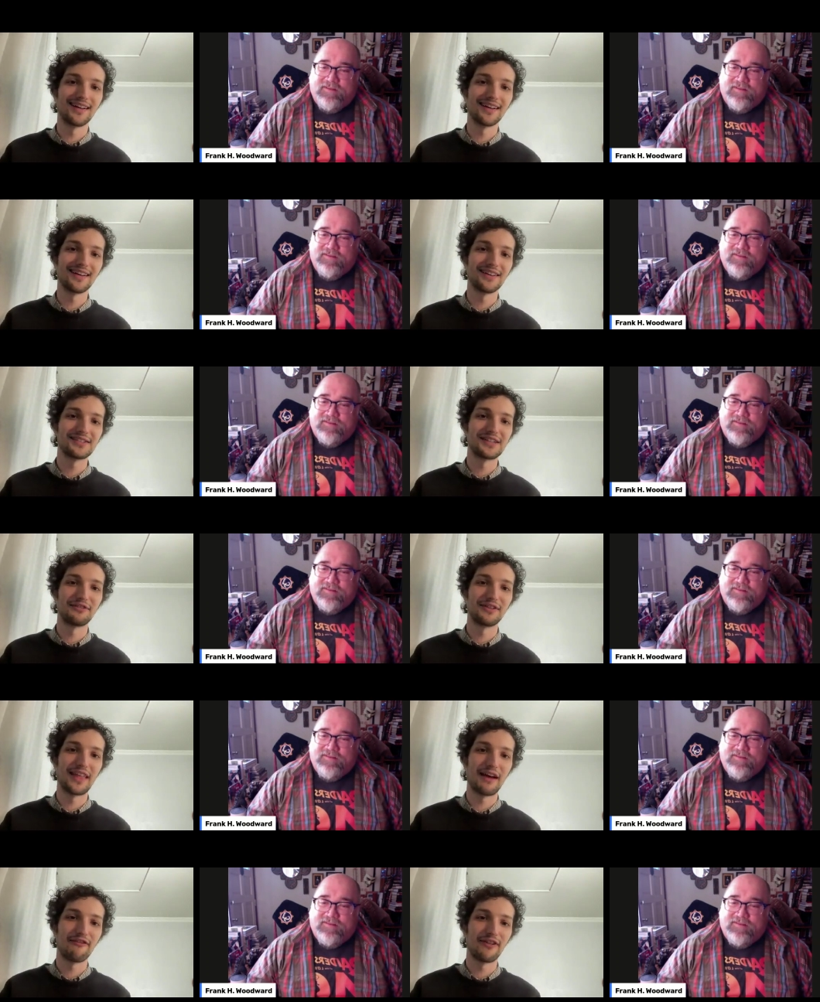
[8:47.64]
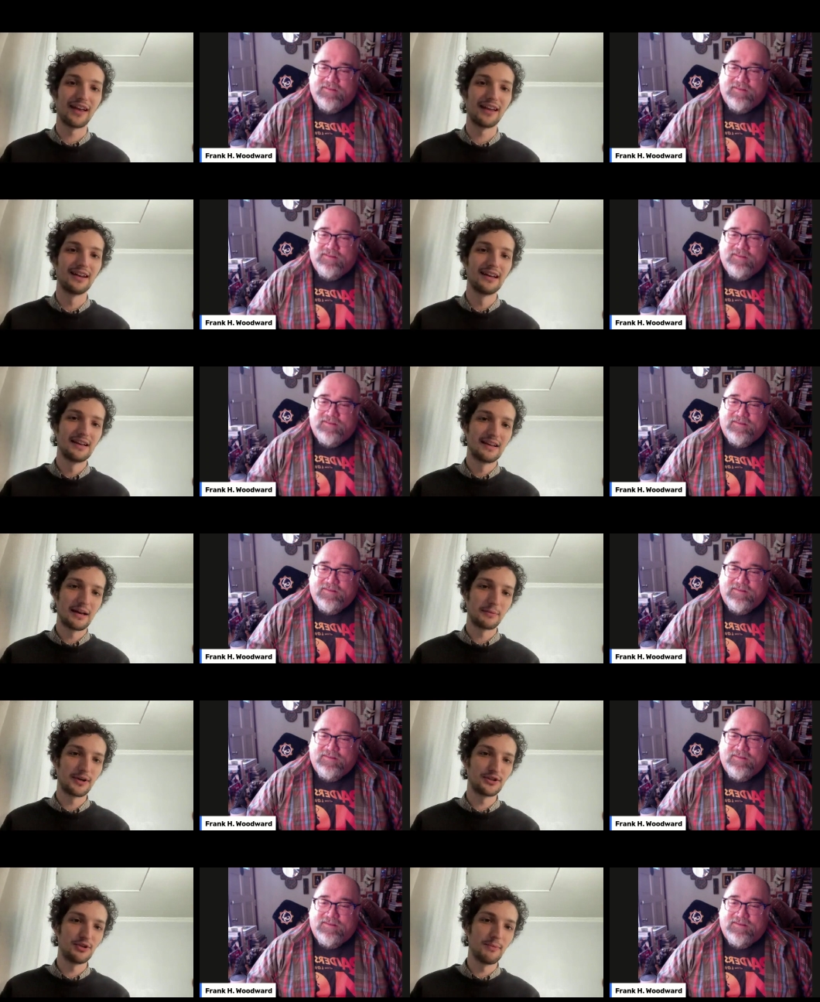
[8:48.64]
Speaker 1: uh, stuff in that vein. I'm
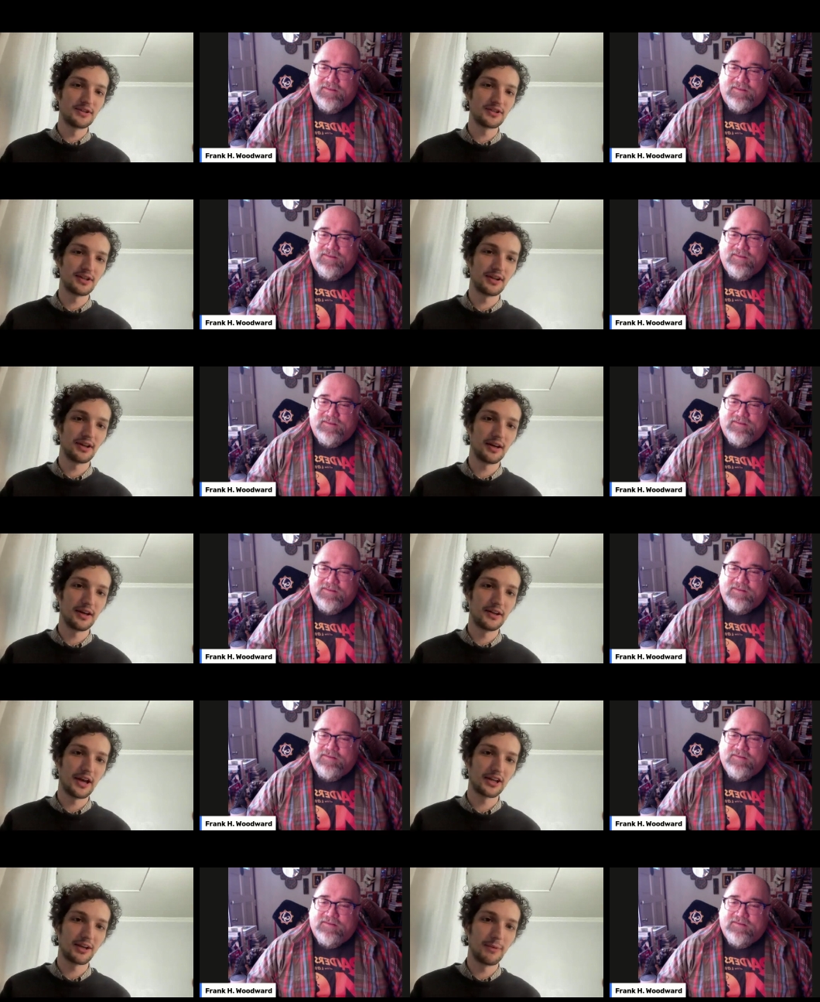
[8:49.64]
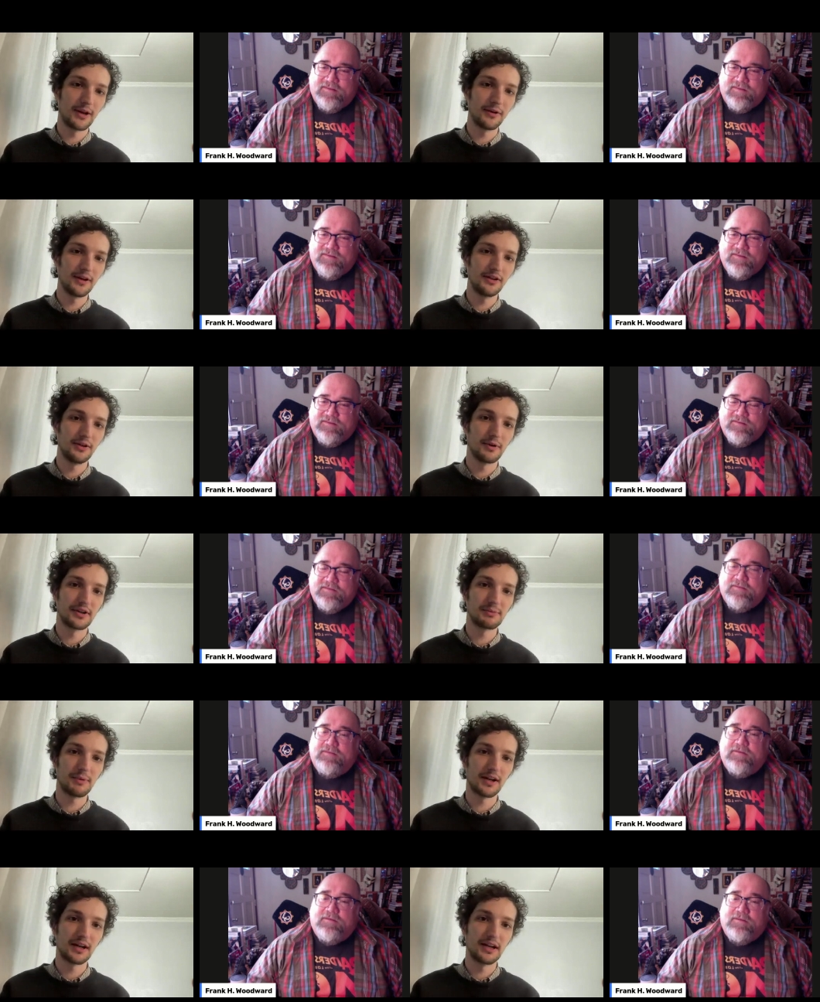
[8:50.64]
curious. You mentioned a, a, documentary. Do you want to
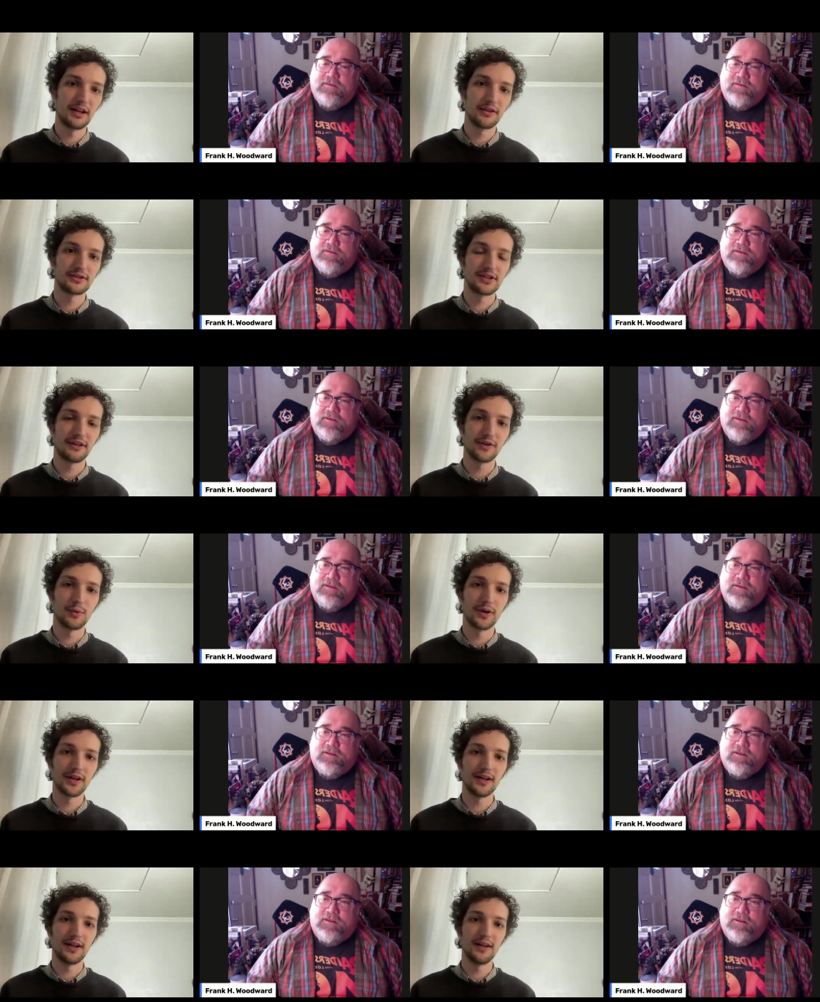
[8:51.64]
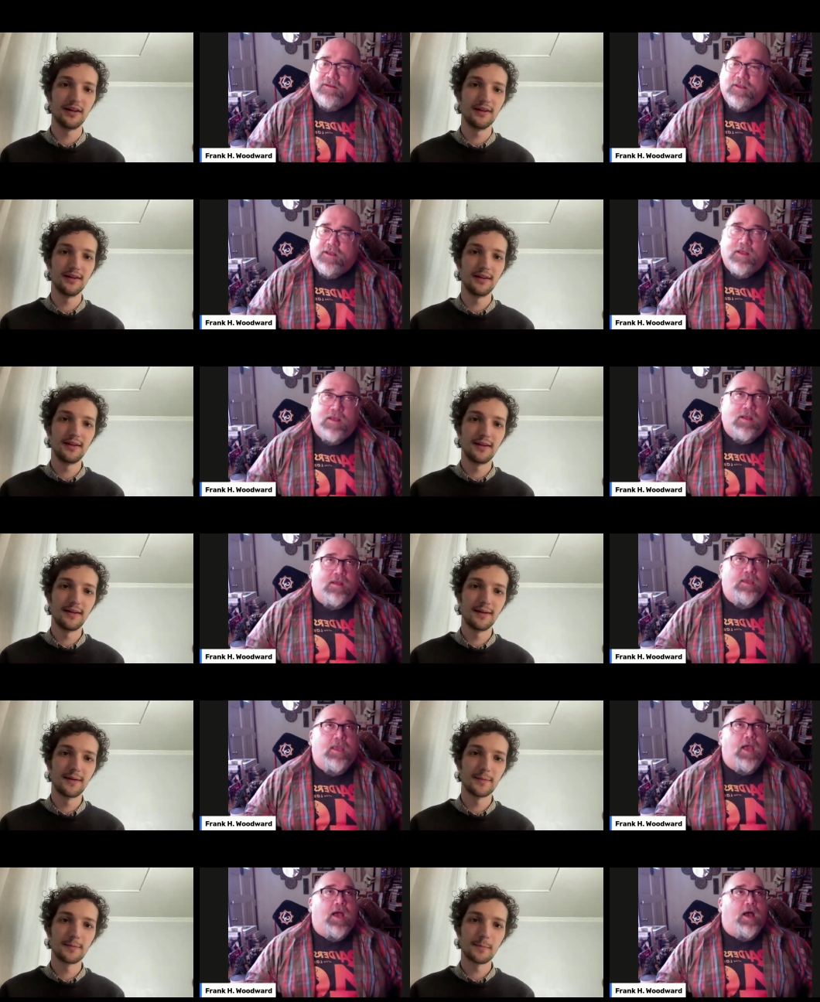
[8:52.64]
expand on any other stuff you're working on?
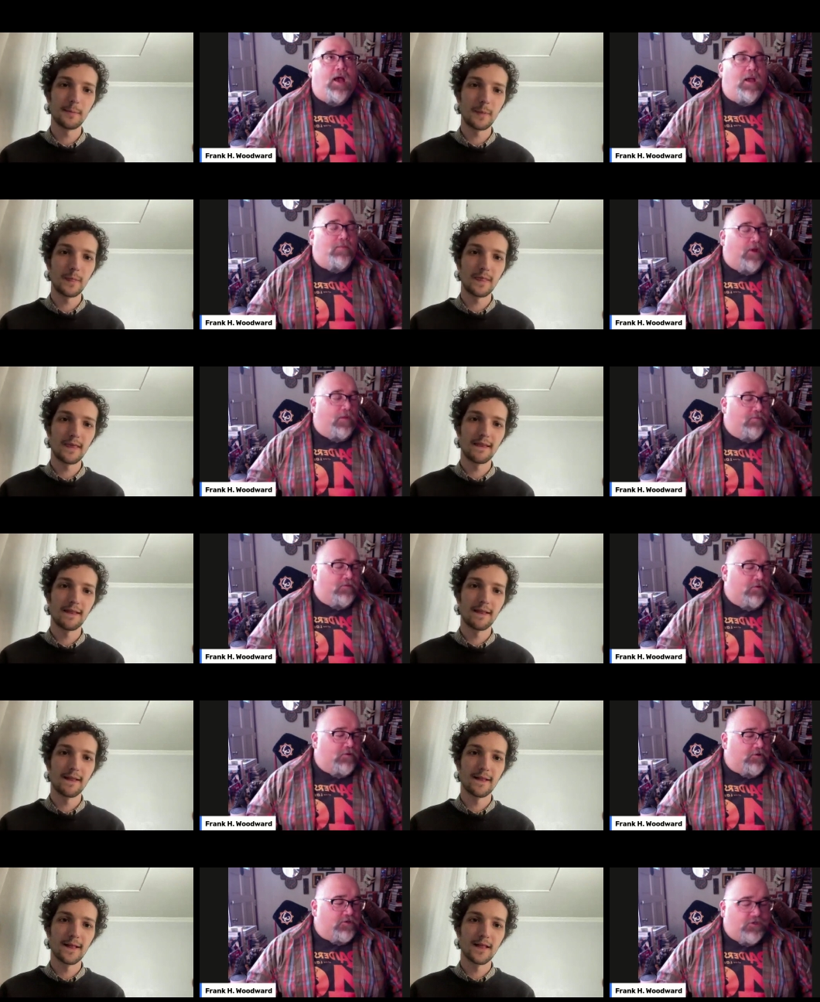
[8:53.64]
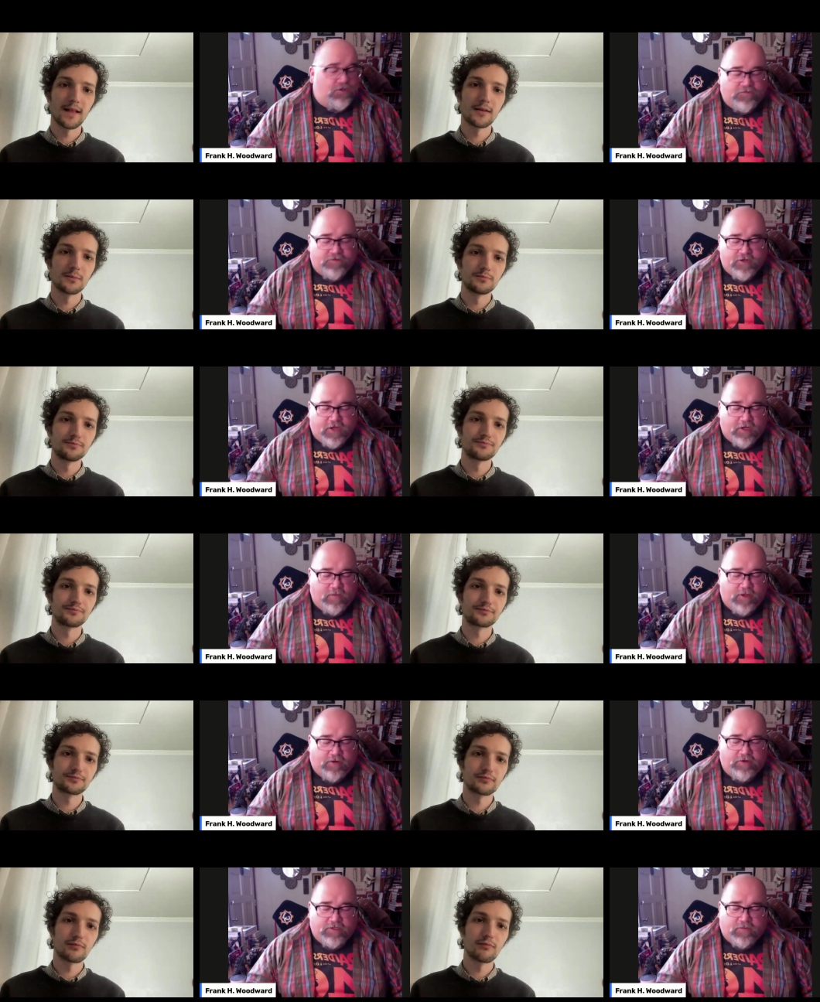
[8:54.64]
Speaker 2: yeah, I, am There's two different
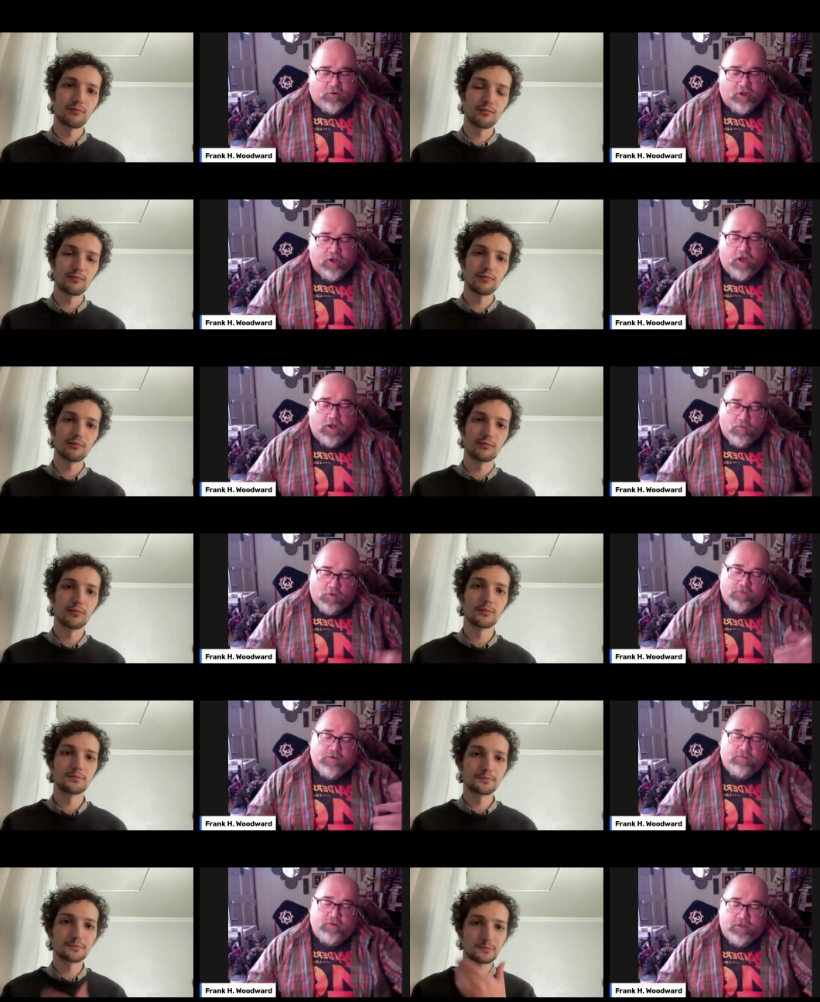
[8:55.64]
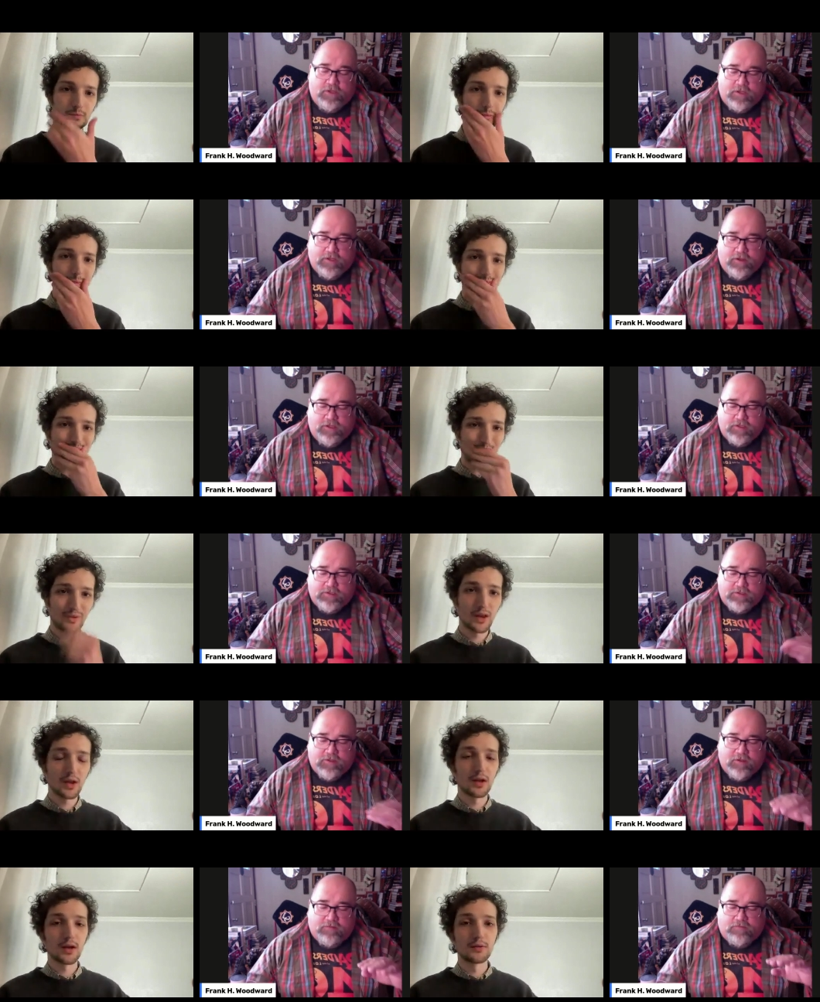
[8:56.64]
documentaries I'm working on. One of them uh, is
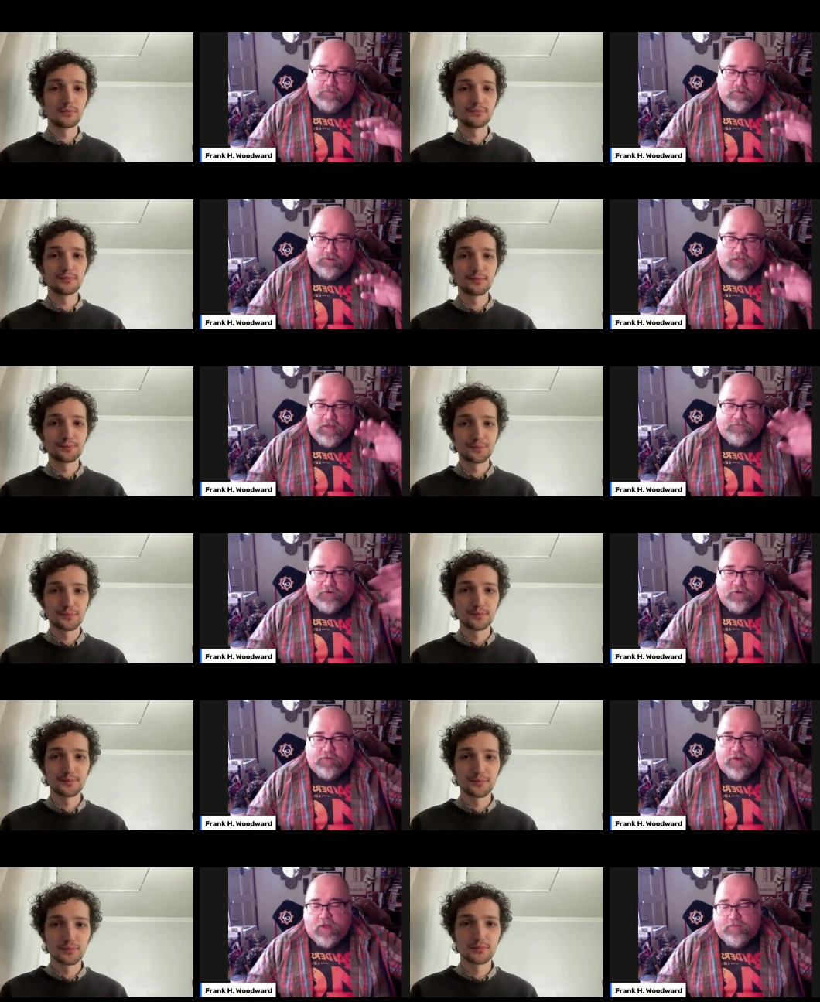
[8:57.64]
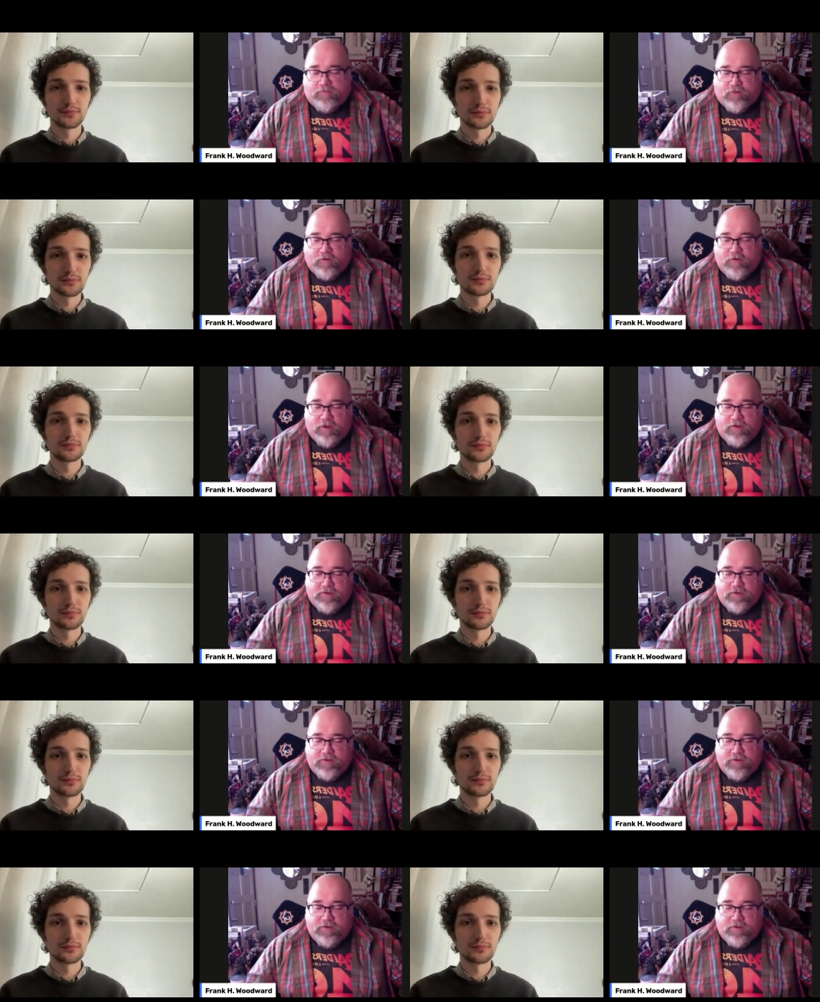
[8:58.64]
a lot further out before we